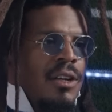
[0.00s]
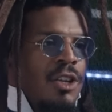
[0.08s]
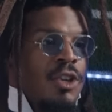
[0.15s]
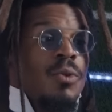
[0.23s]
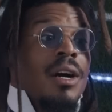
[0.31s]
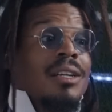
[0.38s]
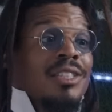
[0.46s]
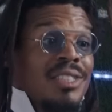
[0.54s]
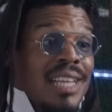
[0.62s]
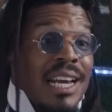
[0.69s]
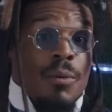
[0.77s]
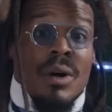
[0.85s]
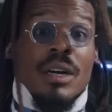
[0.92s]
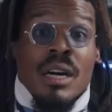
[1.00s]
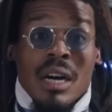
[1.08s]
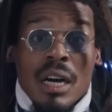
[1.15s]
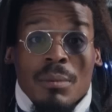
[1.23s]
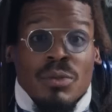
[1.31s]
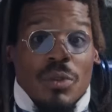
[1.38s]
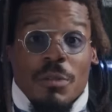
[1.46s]
You understand what
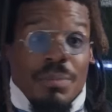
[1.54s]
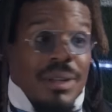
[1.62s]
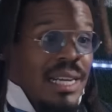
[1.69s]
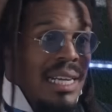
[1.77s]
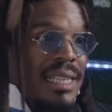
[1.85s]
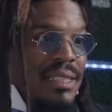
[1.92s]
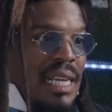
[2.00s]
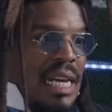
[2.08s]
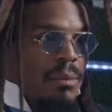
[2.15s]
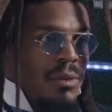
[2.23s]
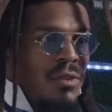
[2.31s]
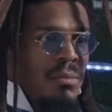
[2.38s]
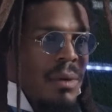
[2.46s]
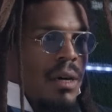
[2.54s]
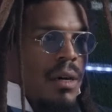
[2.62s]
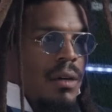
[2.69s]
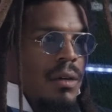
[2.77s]
comes with playing this game of football.